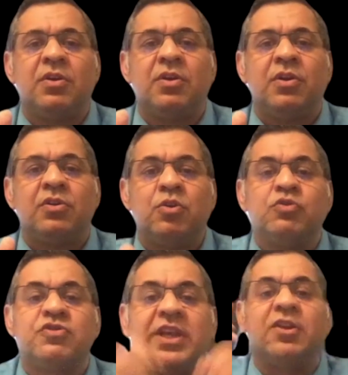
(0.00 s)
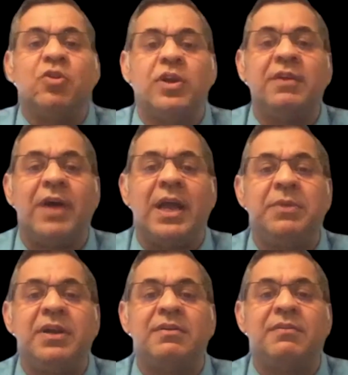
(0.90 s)
to secured
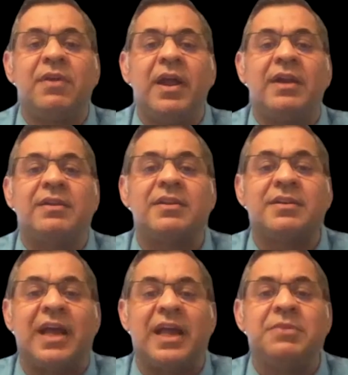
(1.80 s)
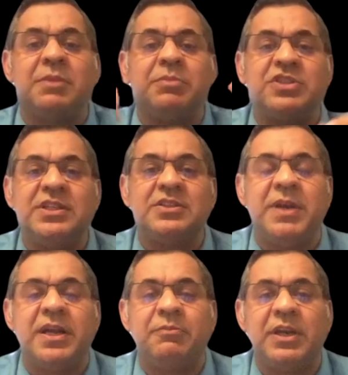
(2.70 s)
environment at the time the machine is made
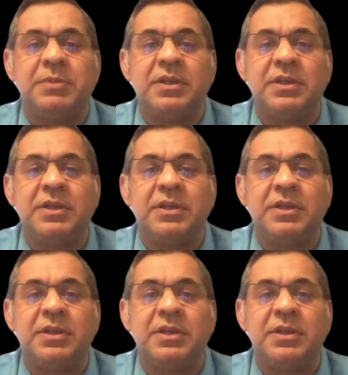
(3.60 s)
available.